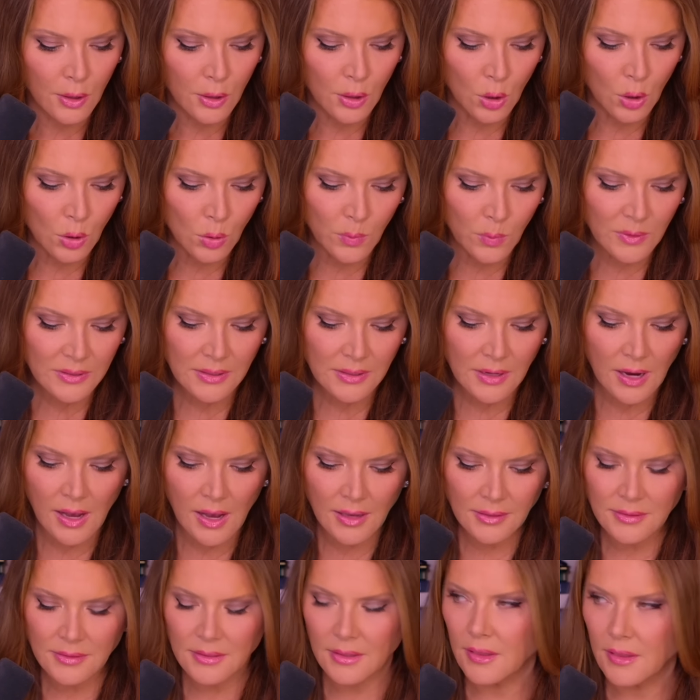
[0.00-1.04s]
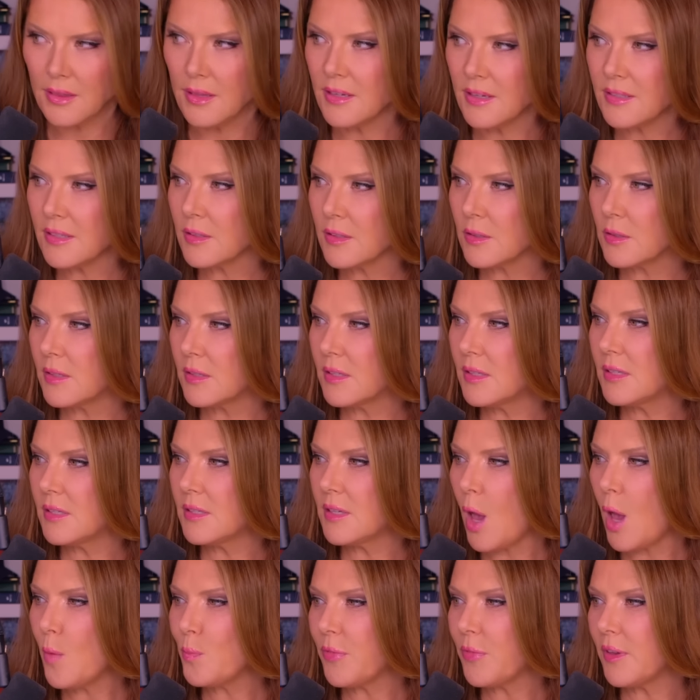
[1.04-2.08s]
Go to Wisconsin. This is
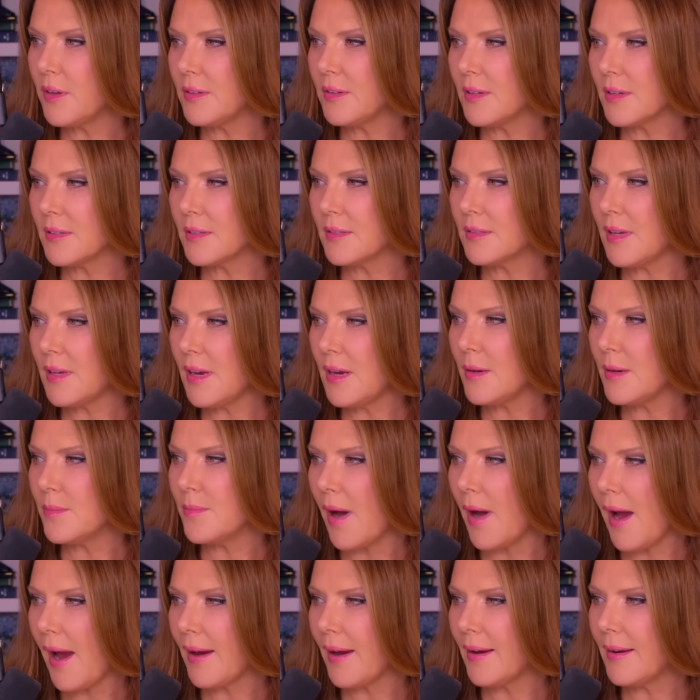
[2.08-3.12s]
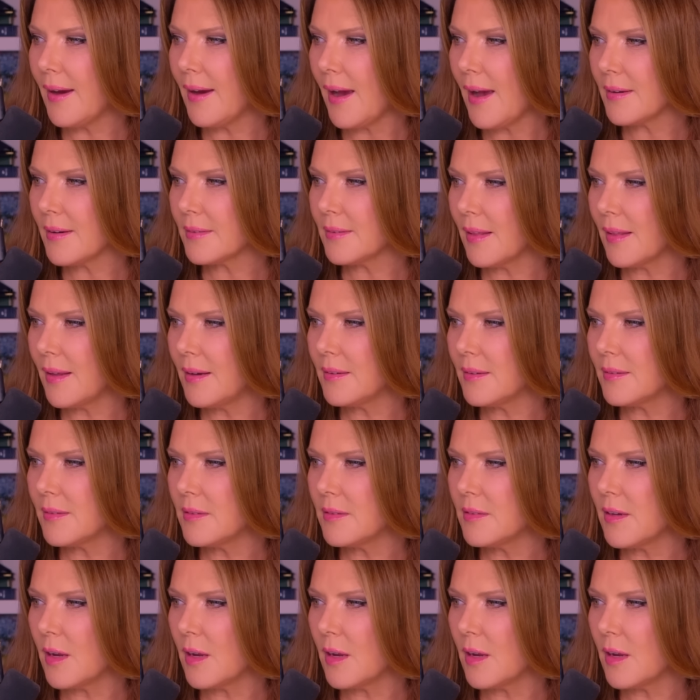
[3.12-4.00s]
something to see. My gosh, ladies and